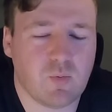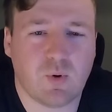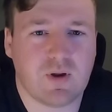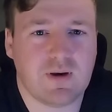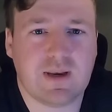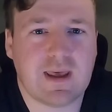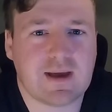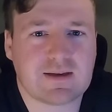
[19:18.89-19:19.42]

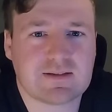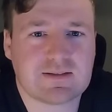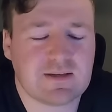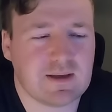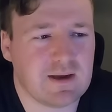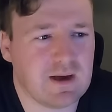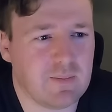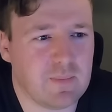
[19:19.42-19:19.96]
next.
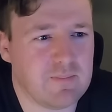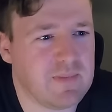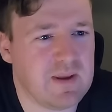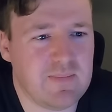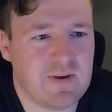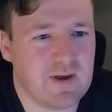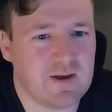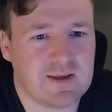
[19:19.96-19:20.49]

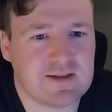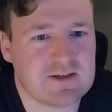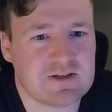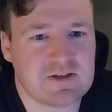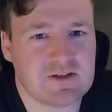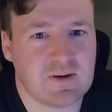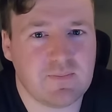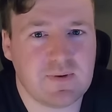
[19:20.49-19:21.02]
Maybe I'll get us
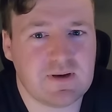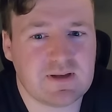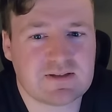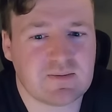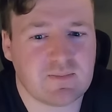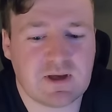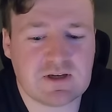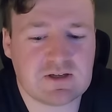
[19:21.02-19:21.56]
jump into
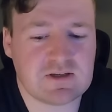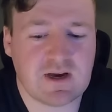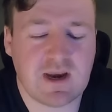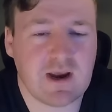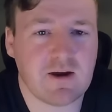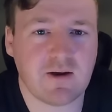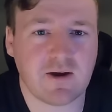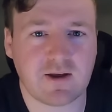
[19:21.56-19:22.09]
some like
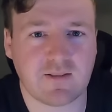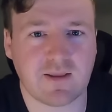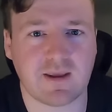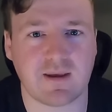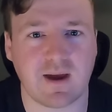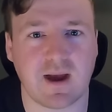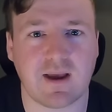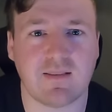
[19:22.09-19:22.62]
generic
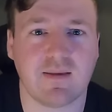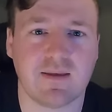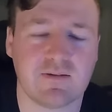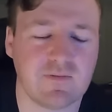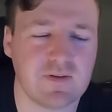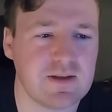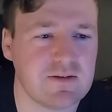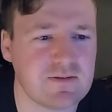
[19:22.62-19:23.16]
like highlight
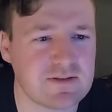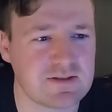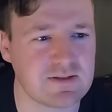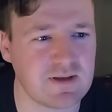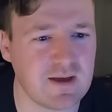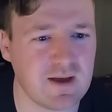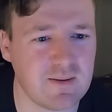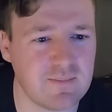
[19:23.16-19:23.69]

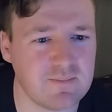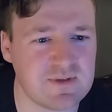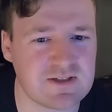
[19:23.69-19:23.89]
videos,